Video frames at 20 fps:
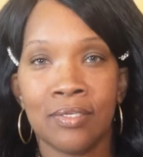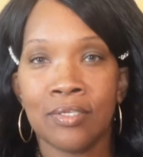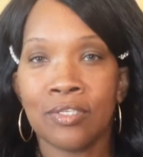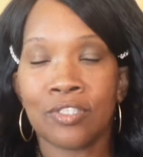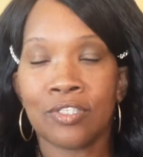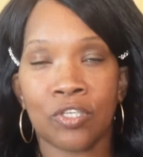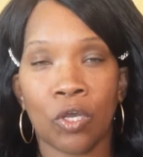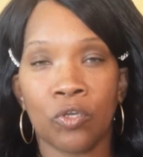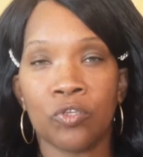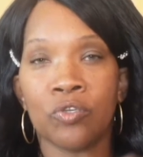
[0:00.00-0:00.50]

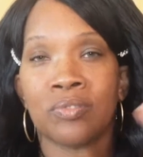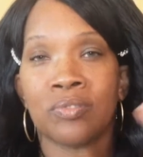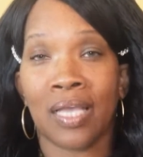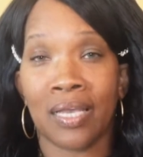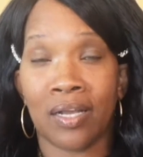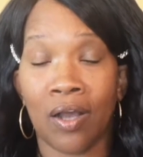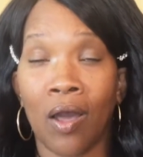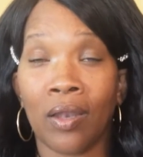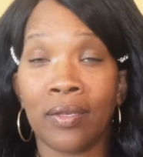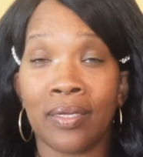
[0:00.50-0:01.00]
So you
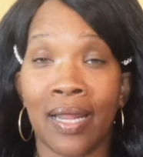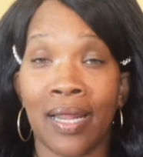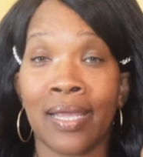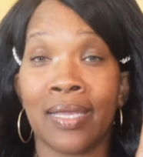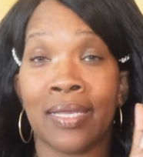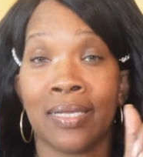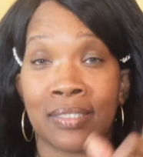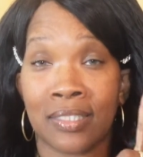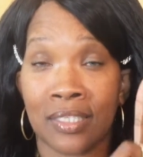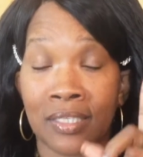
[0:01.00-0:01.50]
take all of that
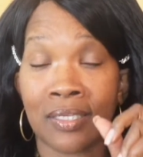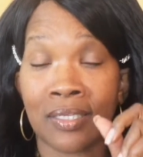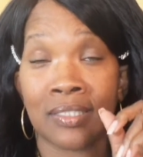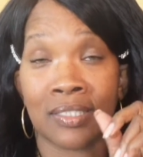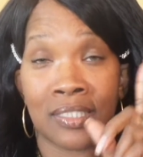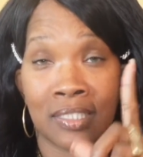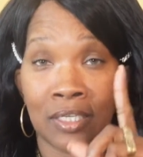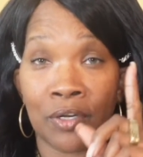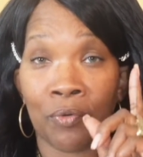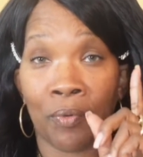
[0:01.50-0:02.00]
into
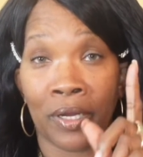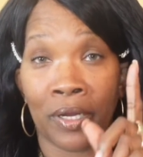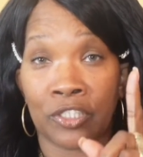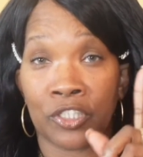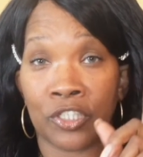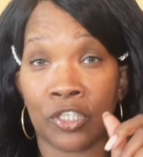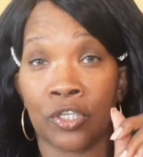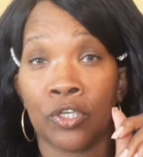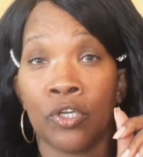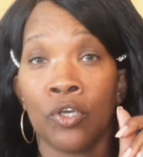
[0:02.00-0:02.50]

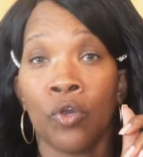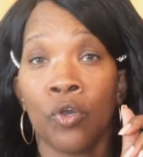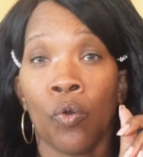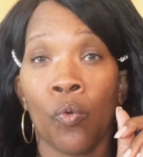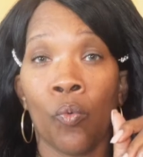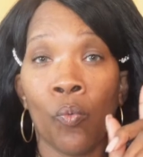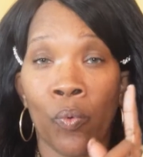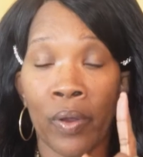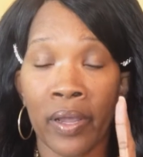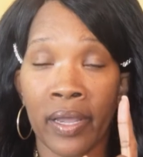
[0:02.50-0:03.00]
consideration
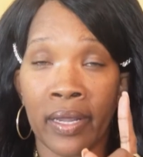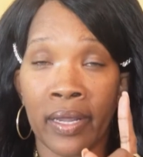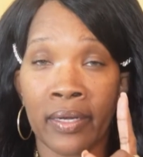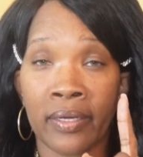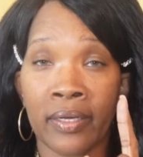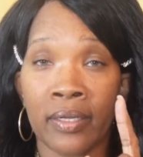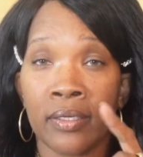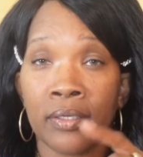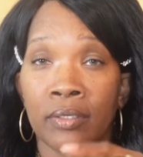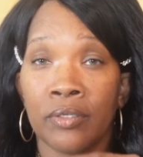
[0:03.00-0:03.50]

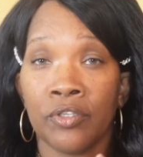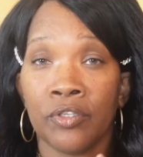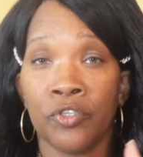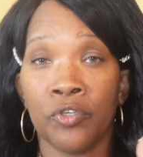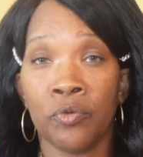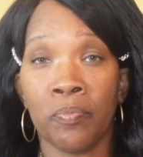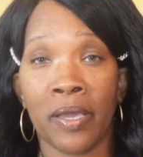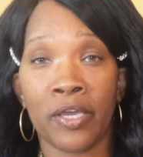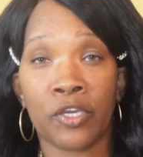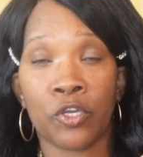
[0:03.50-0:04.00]
when
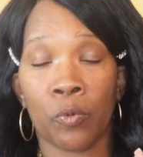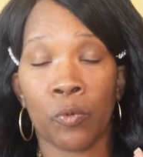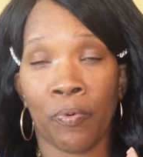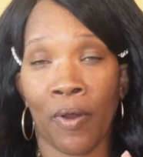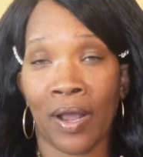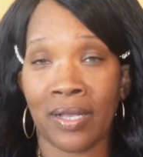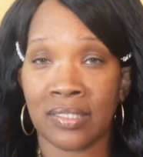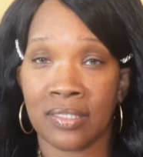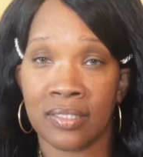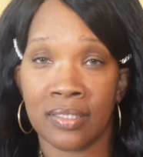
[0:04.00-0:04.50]
you make your
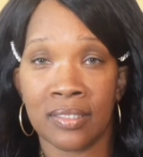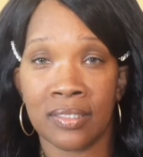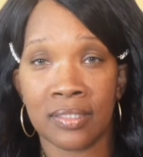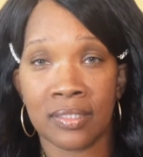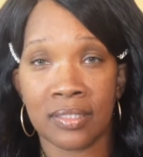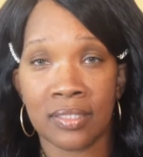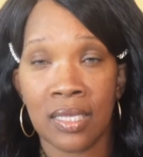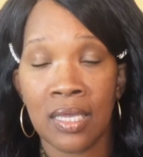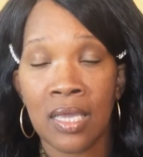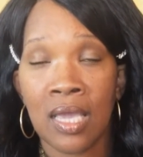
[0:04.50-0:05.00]
price list.
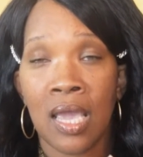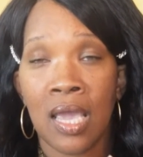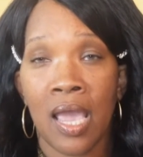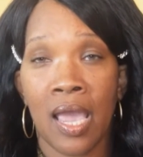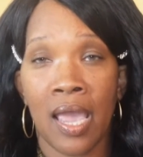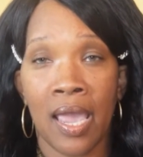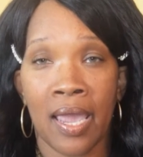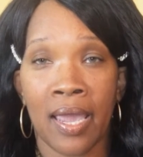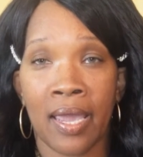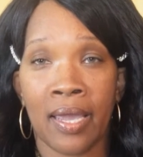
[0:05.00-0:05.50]

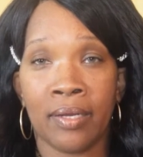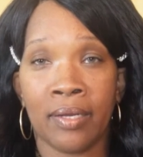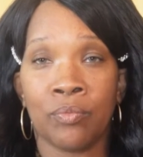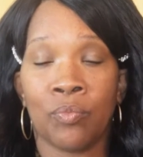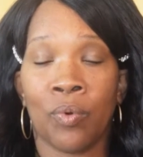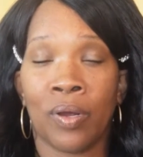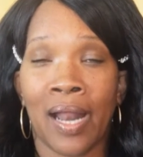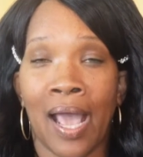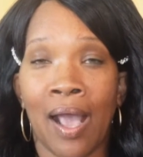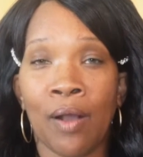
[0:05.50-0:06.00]
And
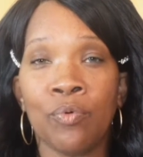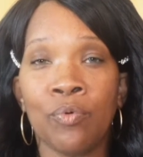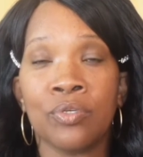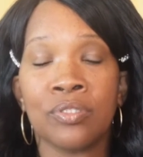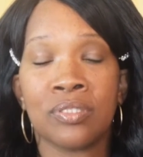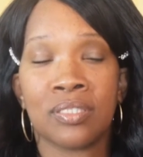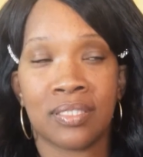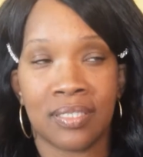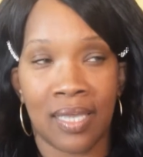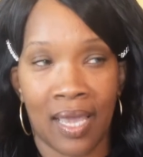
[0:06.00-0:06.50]
what I will
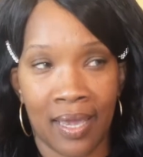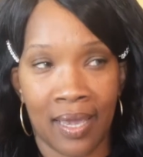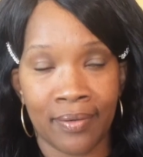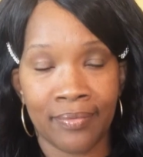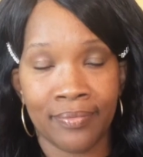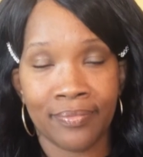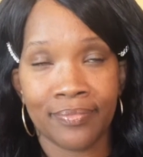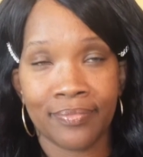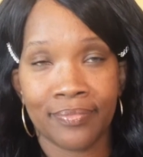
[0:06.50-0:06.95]
say